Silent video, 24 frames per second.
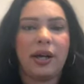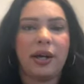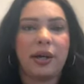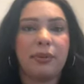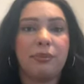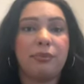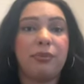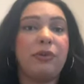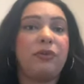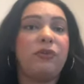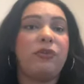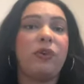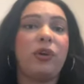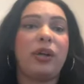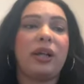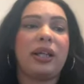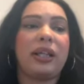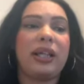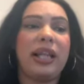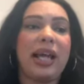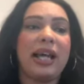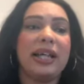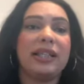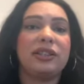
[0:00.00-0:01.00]
before
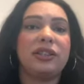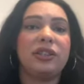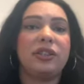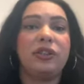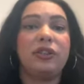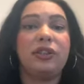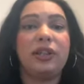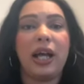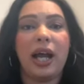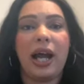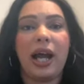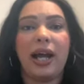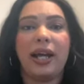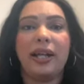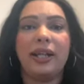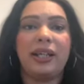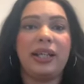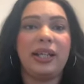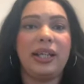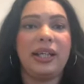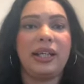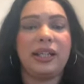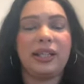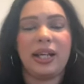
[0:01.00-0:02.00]
class, so you kind of
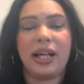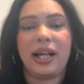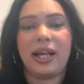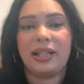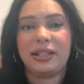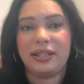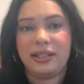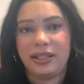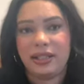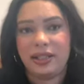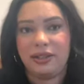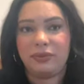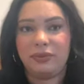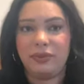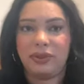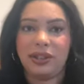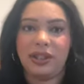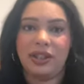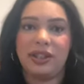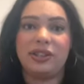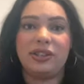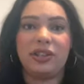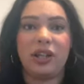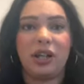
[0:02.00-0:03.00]
get an idea of what
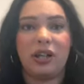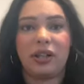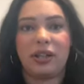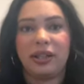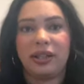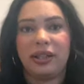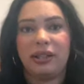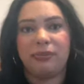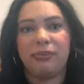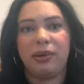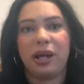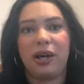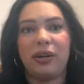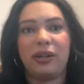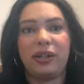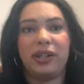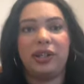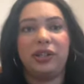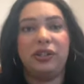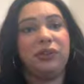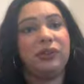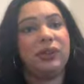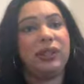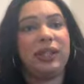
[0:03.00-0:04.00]
they're talking about, and
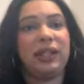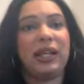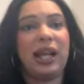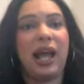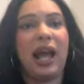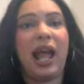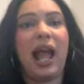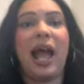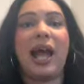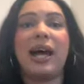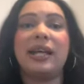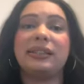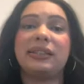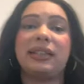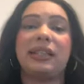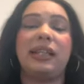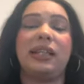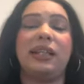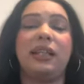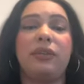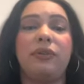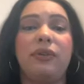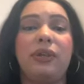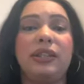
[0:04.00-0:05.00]
you can ask
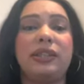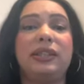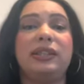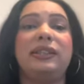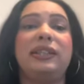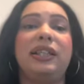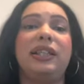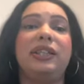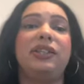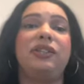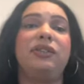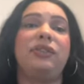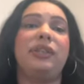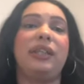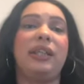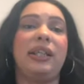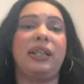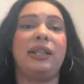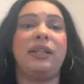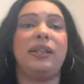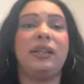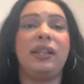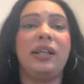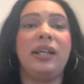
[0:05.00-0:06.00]
any questions that you need.
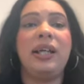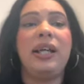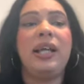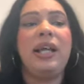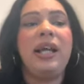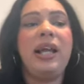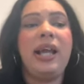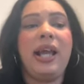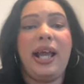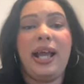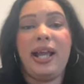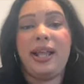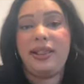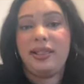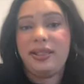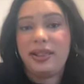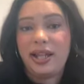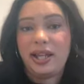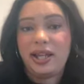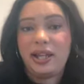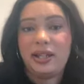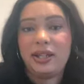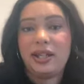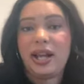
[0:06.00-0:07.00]
And
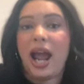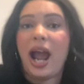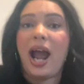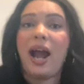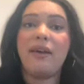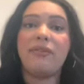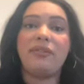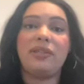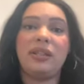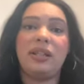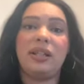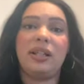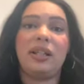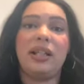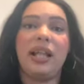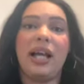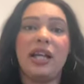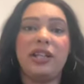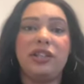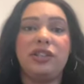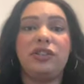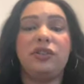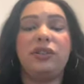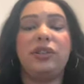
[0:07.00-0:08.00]
then after the
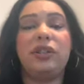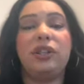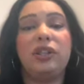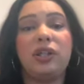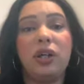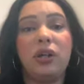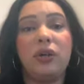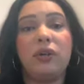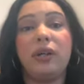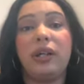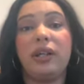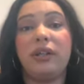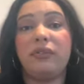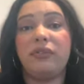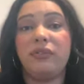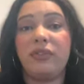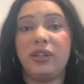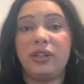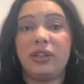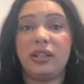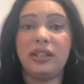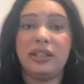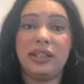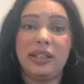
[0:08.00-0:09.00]
class, you can go in
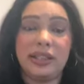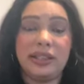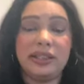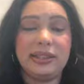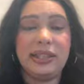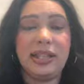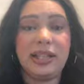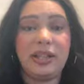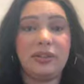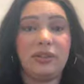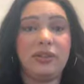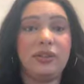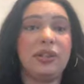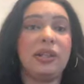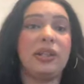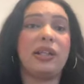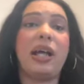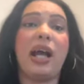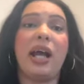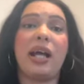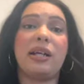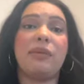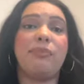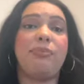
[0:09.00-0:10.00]
further detail. You can
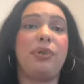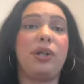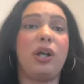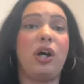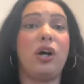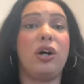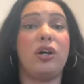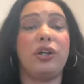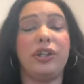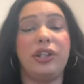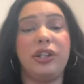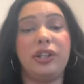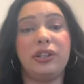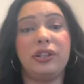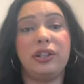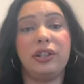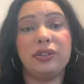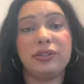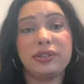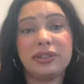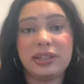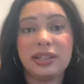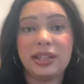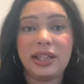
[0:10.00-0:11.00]
kind of put all your
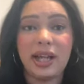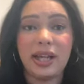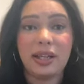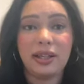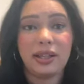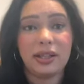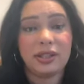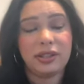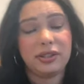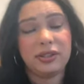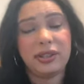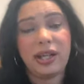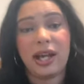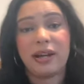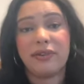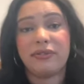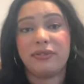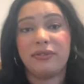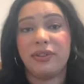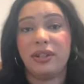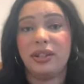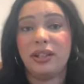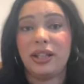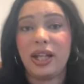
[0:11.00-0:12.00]
notes together that you got
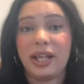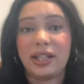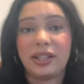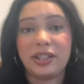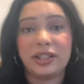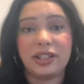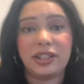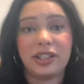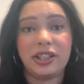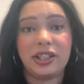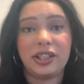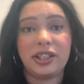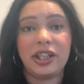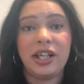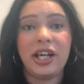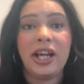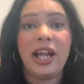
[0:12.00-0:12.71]
from the lecture